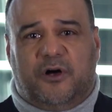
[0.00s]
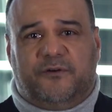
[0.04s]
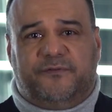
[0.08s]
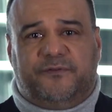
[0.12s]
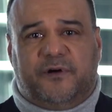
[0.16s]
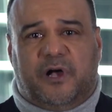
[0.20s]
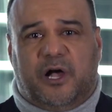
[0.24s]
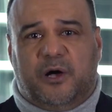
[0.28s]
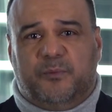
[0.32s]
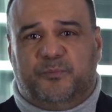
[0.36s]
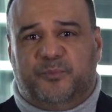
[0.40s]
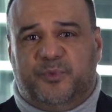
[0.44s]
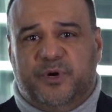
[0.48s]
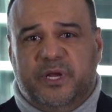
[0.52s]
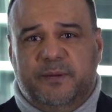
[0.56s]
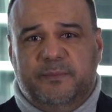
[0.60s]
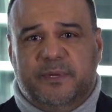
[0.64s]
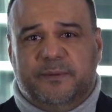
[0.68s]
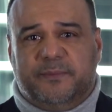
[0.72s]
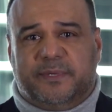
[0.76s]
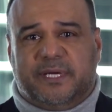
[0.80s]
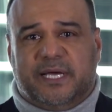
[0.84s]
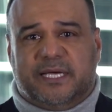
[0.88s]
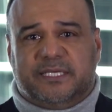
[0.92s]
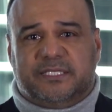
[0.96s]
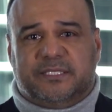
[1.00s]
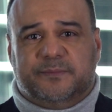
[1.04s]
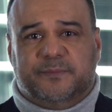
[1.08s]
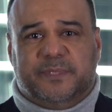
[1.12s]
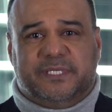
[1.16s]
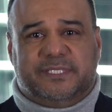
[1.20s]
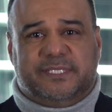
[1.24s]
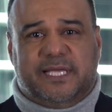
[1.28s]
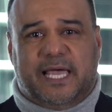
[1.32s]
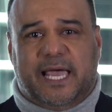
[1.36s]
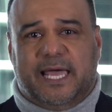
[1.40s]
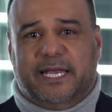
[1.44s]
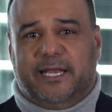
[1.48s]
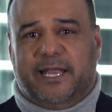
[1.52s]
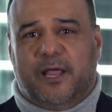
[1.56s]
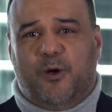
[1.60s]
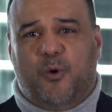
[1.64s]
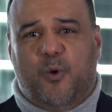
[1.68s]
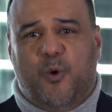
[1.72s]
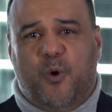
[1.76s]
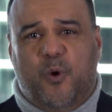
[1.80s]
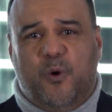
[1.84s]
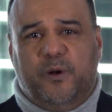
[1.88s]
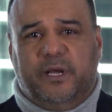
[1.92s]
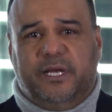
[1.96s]
offer our premium customers an
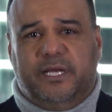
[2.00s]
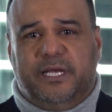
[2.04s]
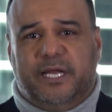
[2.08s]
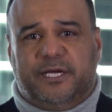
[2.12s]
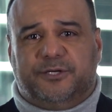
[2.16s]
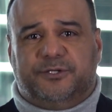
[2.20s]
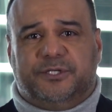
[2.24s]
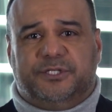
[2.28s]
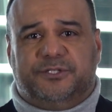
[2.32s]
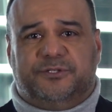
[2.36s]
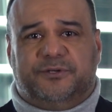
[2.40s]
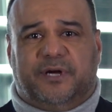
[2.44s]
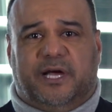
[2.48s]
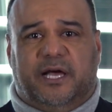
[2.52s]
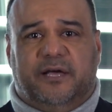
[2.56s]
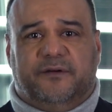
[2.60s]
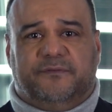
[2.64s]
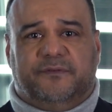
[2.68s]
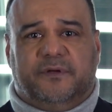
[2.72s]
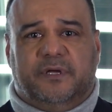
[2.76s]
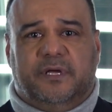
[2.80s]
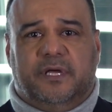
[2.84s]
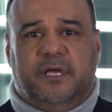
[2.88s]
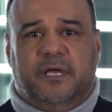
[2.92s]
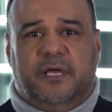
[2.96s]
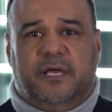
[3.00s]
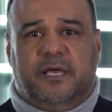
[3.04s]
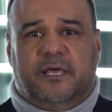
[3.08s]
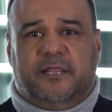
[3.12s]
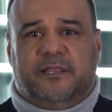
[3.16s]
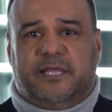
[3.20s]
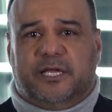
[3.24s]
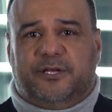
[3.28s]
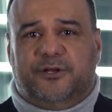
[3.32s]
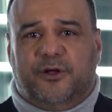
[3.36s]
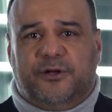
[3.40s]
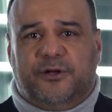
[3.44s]
all-electric drive that